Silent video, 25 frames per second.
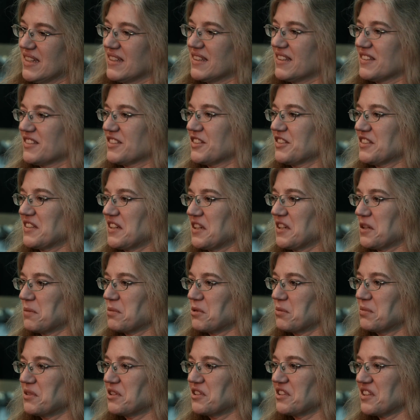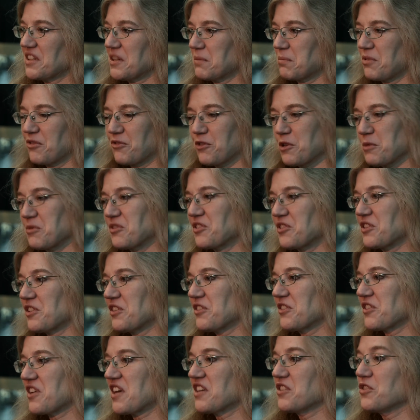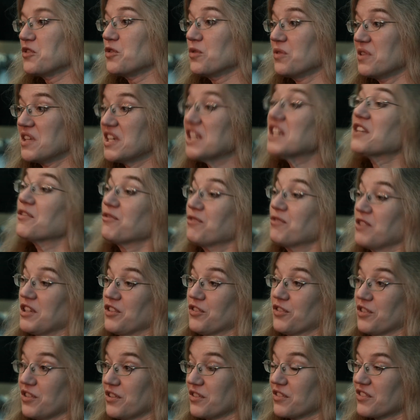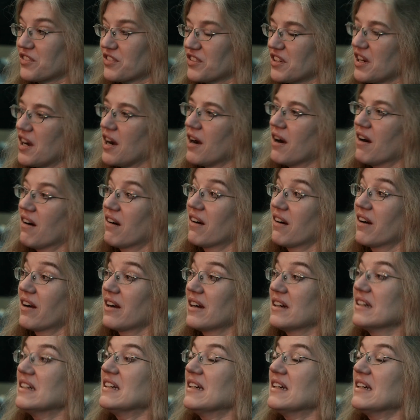Sustainable building performance and design unique features are